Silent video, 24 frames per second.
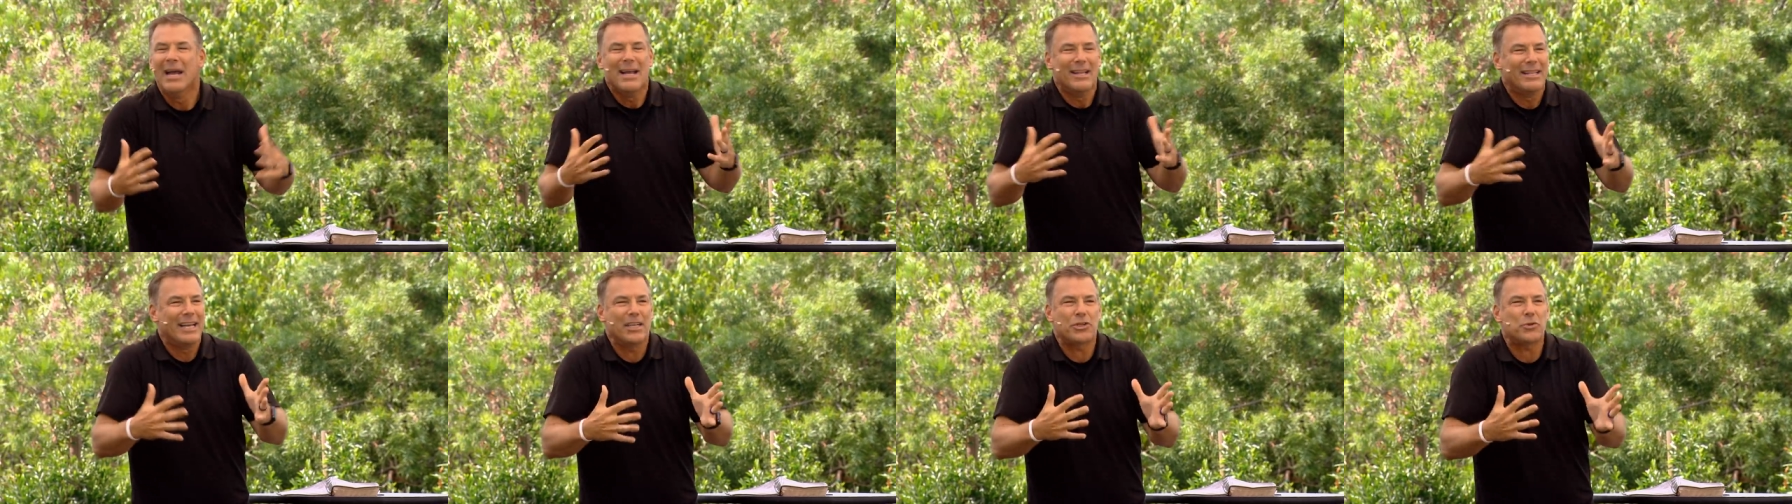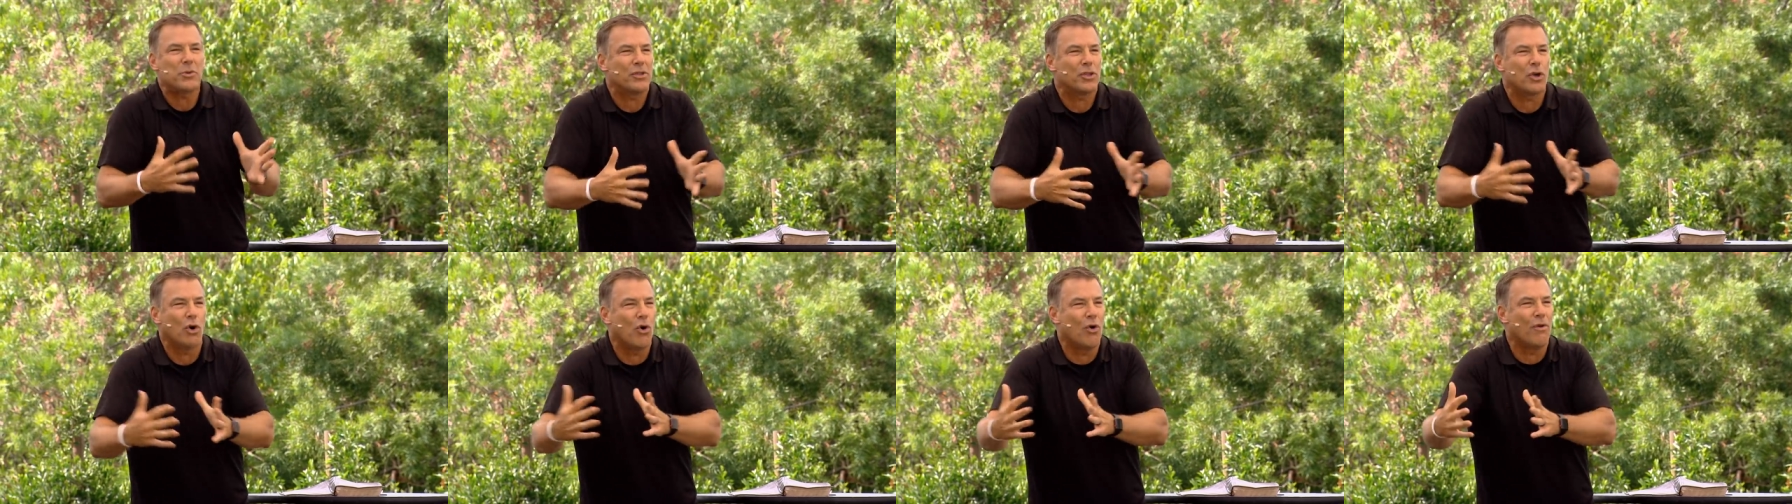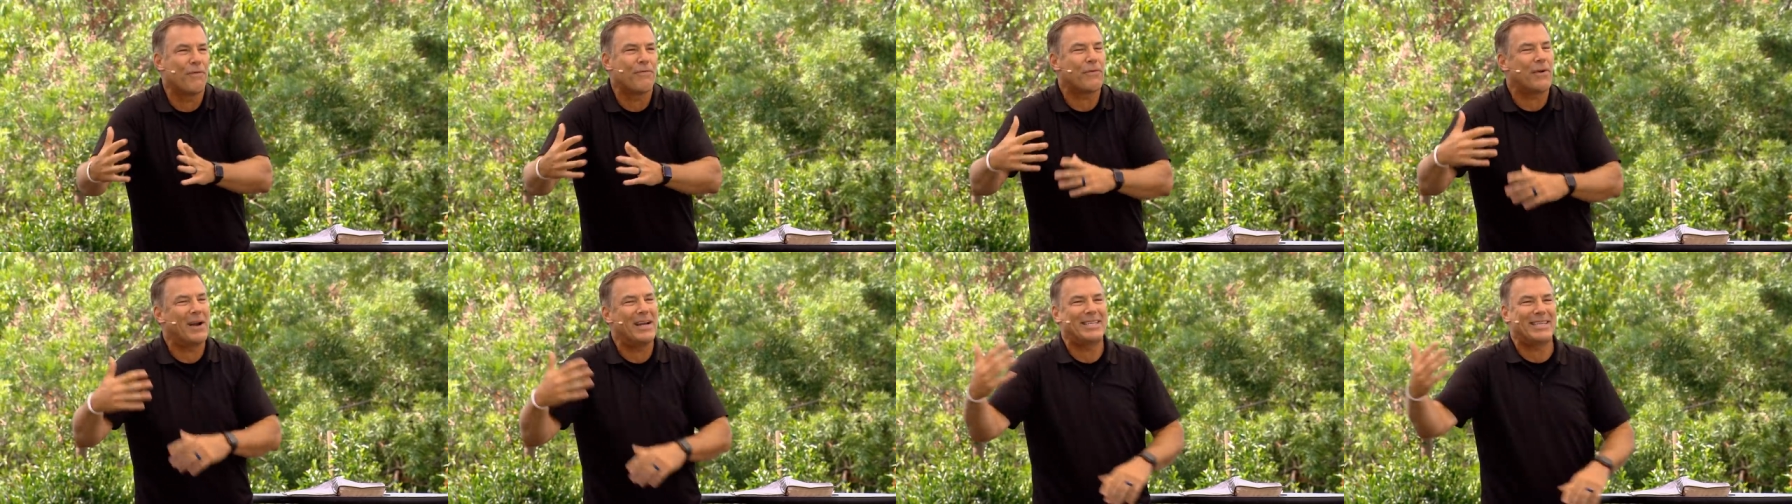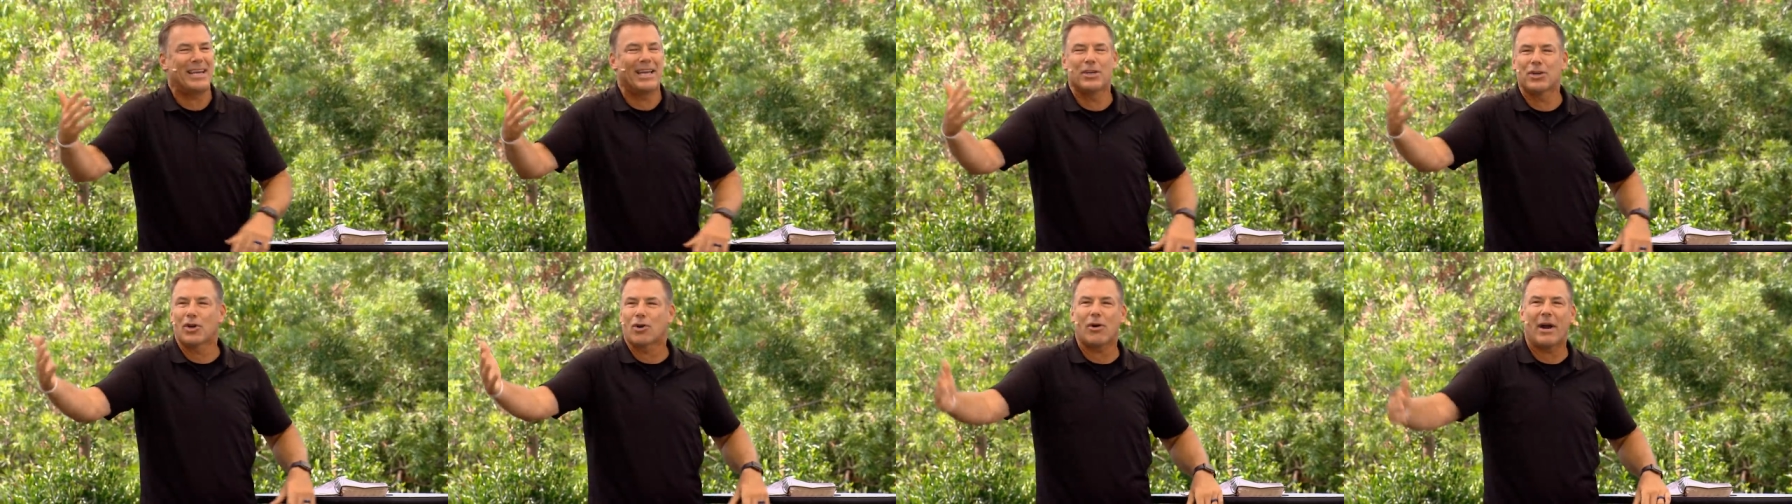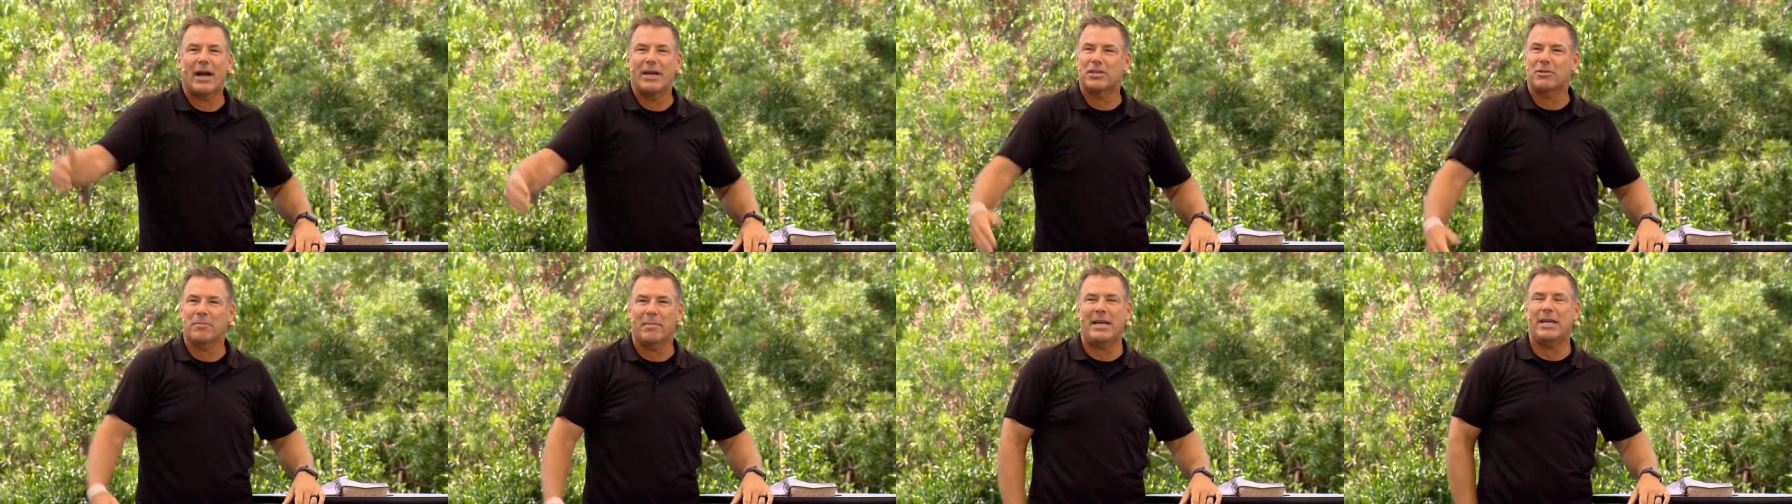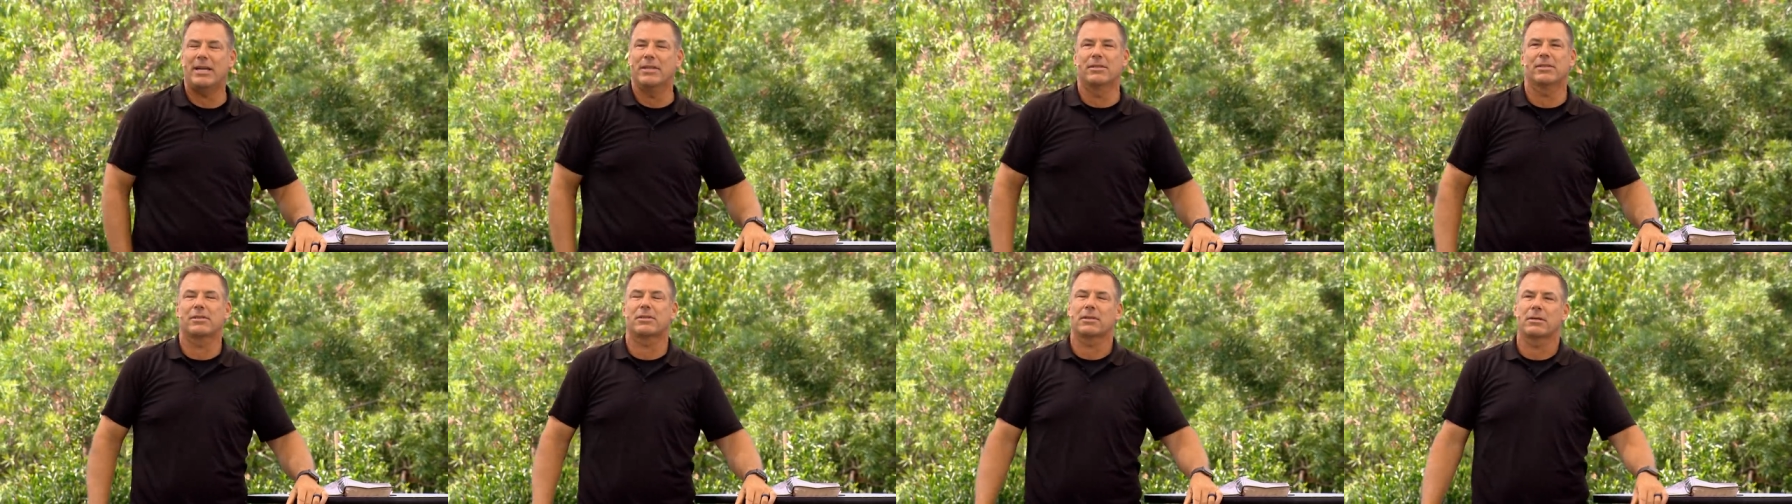That's what the whole phrase in Christ
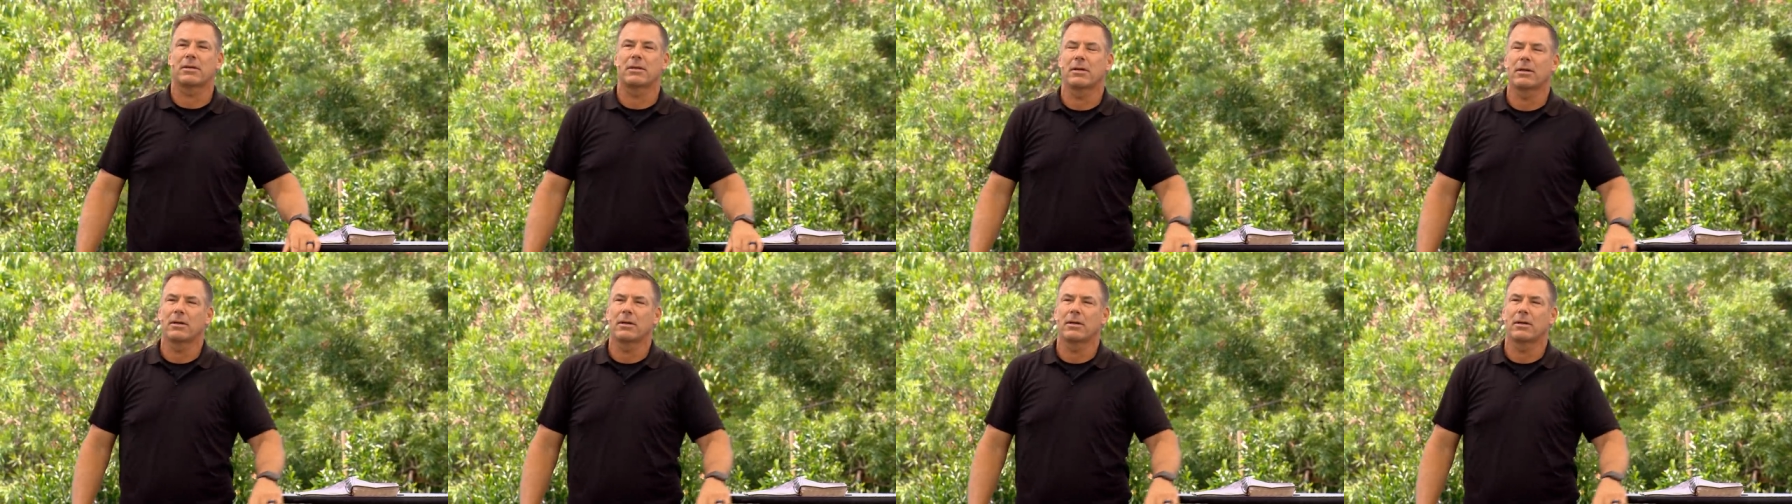means.